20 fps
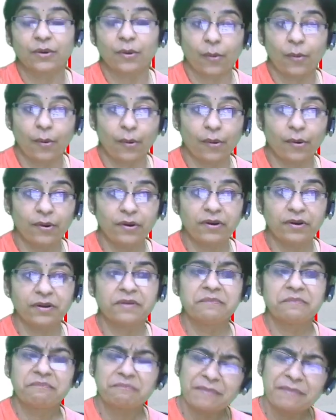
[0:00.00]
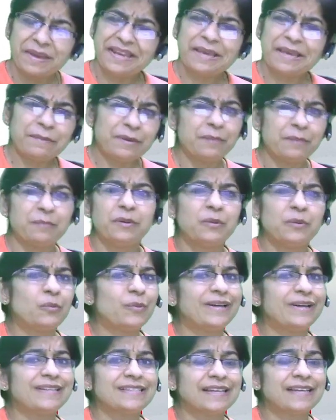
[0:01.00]
Or, many people
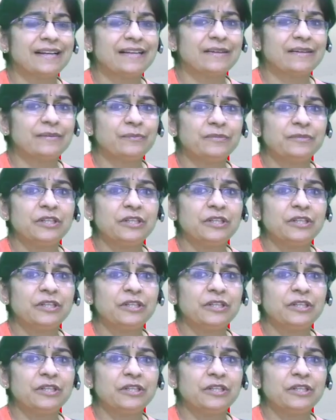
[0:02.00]
once held a